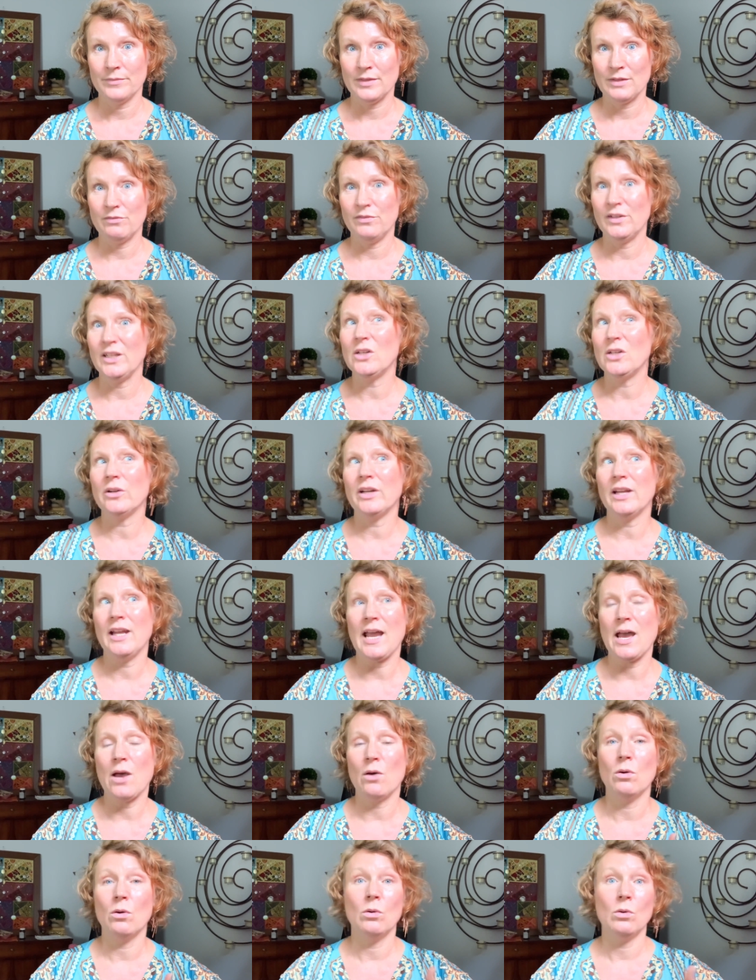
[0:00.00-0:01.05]
figuring
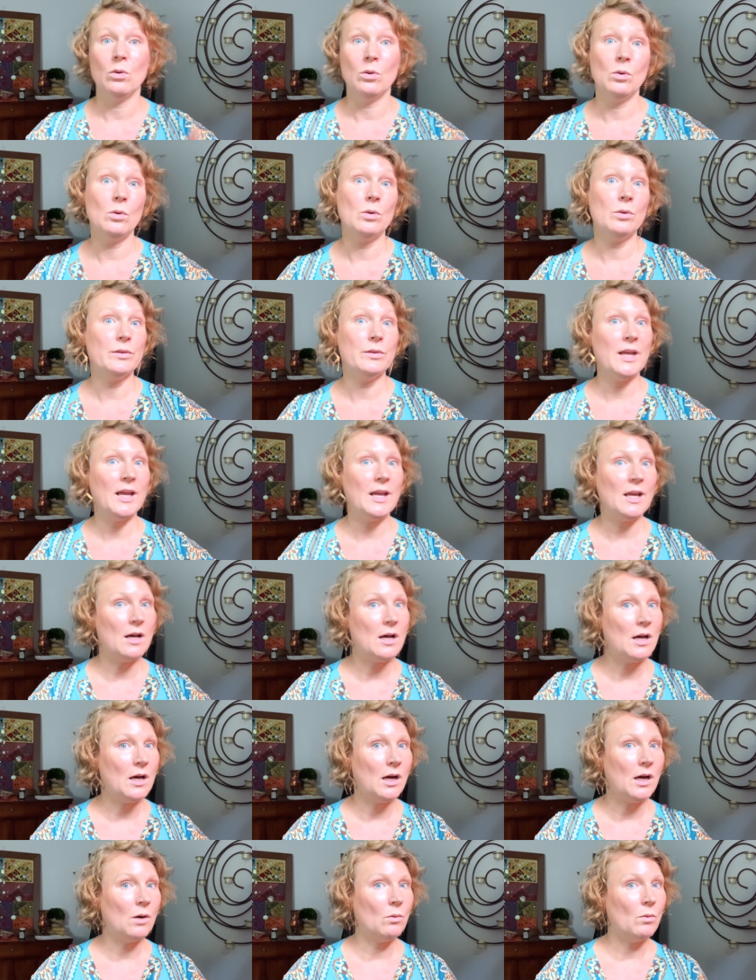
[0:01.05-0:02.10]
out who they
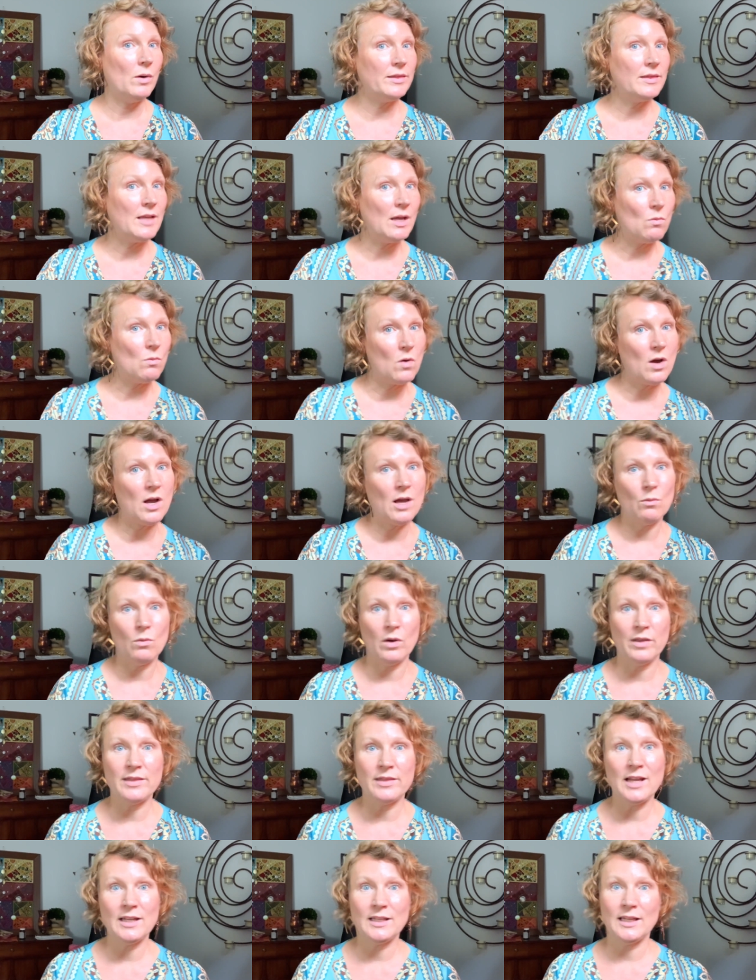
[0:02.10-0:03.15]
are, what they want,
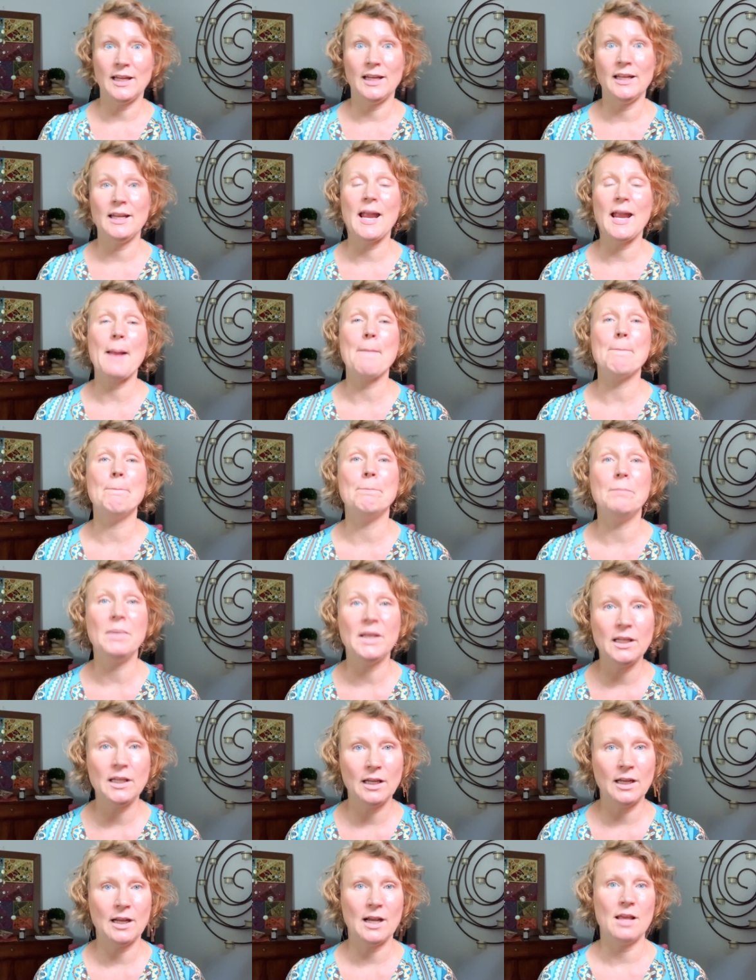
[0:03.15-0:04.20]
what they need, and
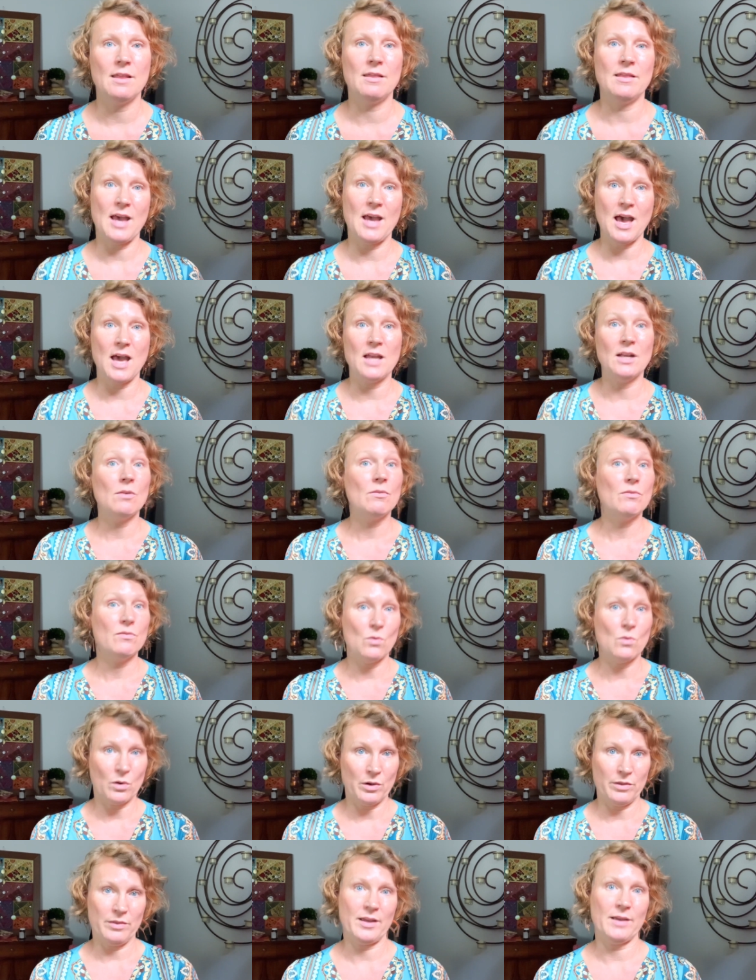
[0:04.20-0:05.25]
being that
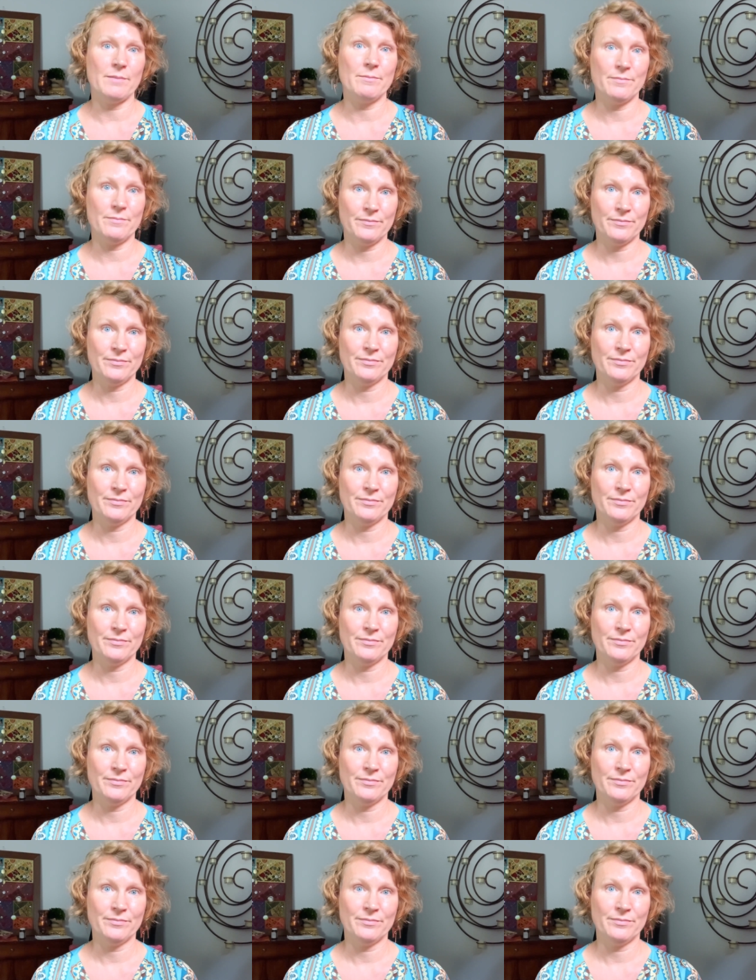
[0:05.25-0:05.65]
for them.